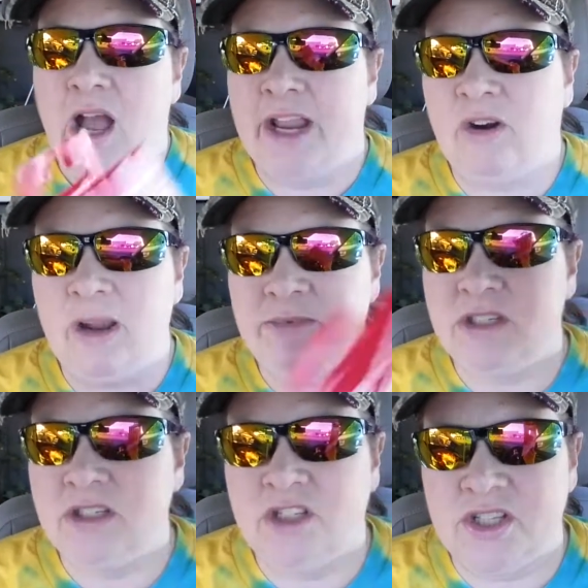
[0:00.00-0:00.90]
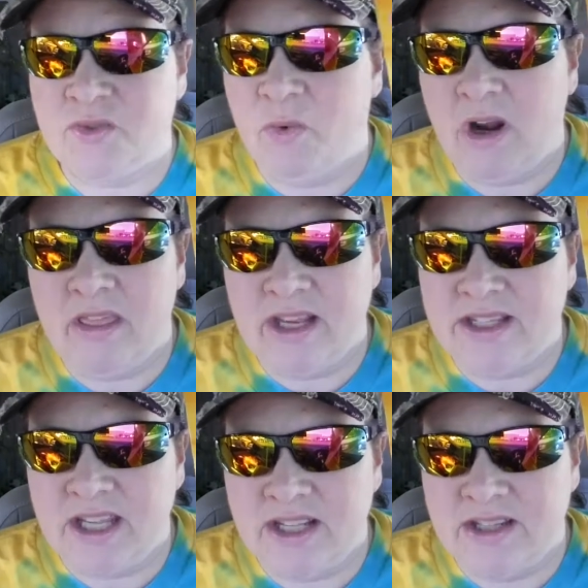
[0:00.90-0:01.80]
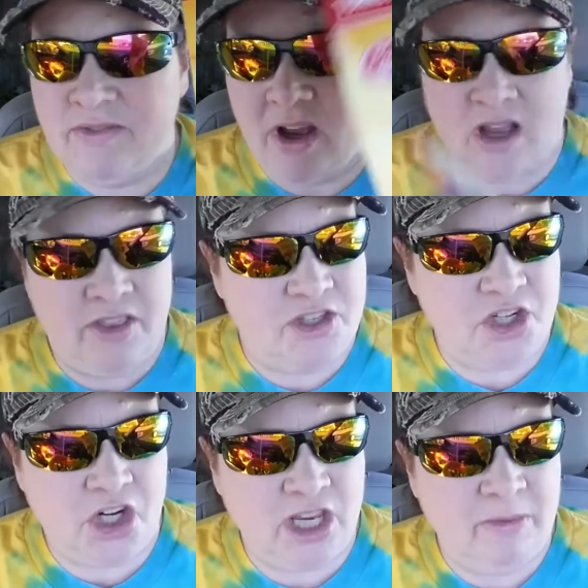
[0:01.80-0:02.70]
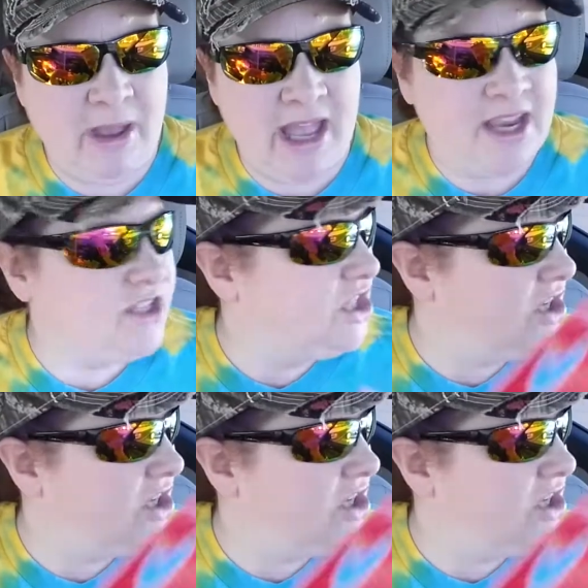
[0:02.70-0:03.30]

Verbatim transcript: I grabbed just one of these things of uh, the turkey bags.